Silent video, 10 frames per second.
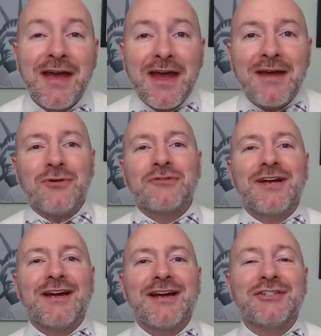Hey
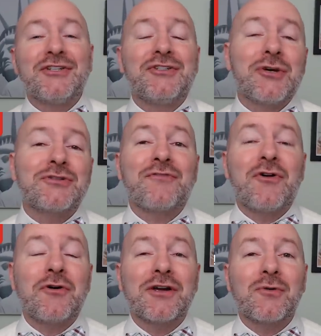Bowtie Nation, Joseph
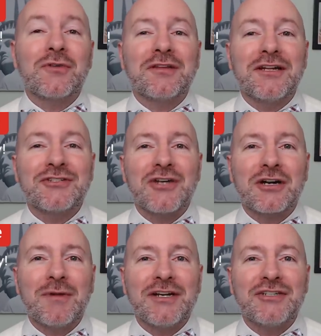Hogue here with the Let's
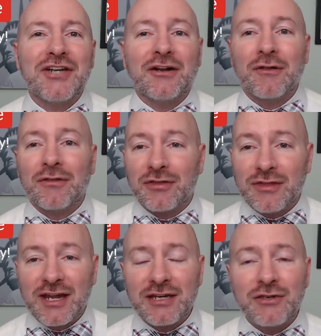Talk Money channel.
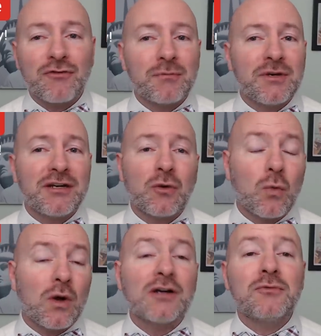Thank you for being here.
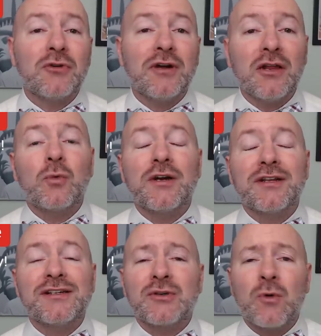Welcome to another one
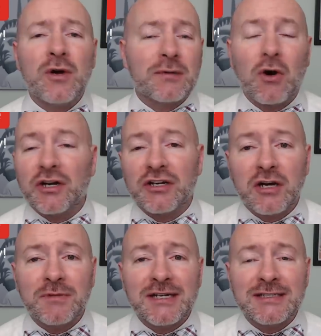of these quick market
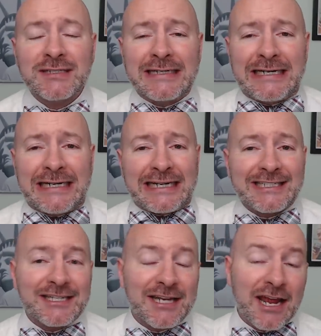updates. And,
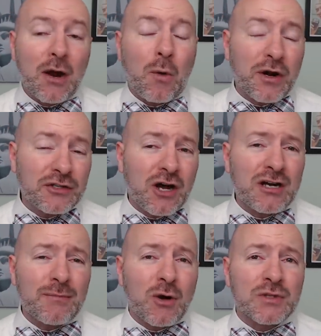and today I want to
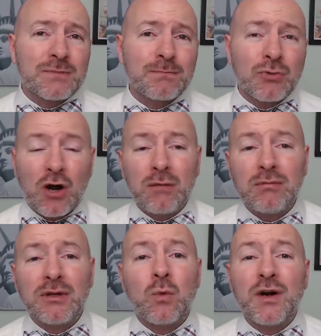talk about what's
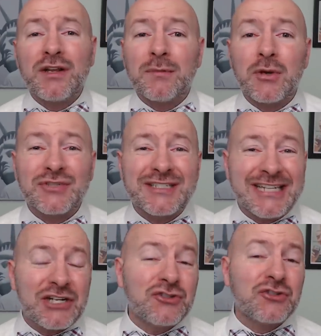probably one of the most
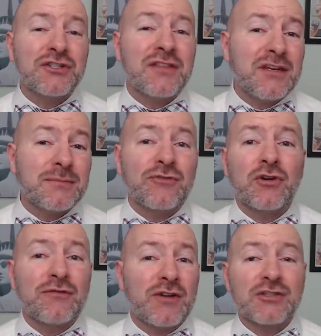dangerous themes
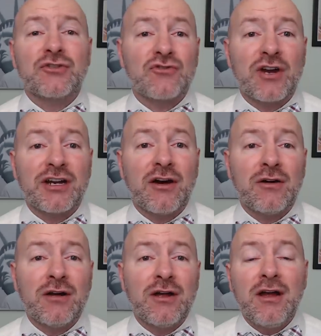for investors right
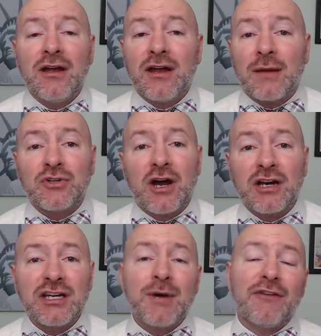now. And I'm
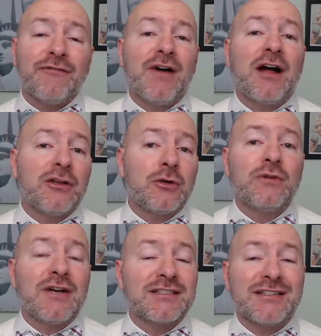talking about value
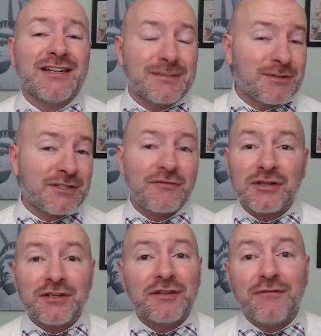investing and
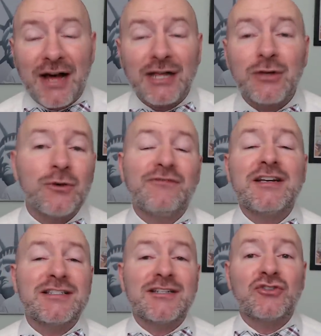specifically the value
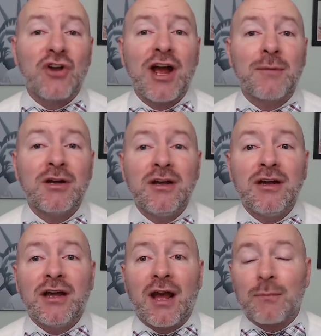investing trap.
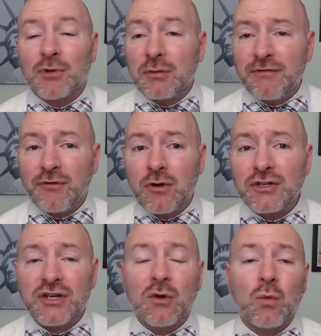And I'm going to be
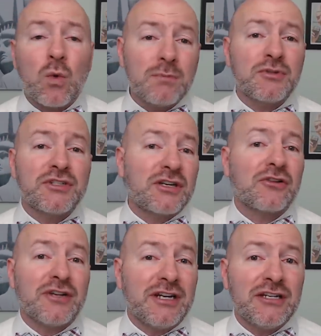focusing on one
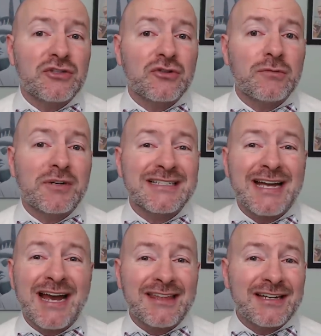particular industry
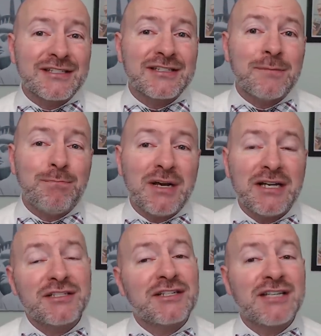because I think it's the
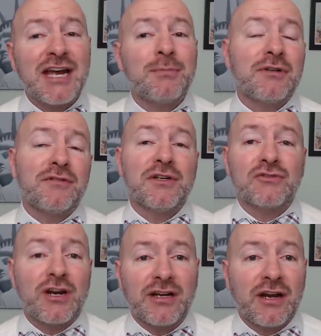best example of
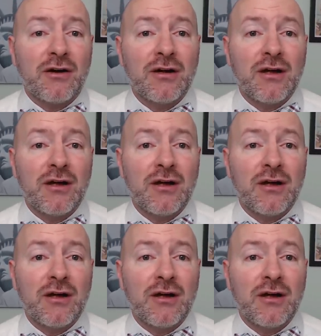this right now.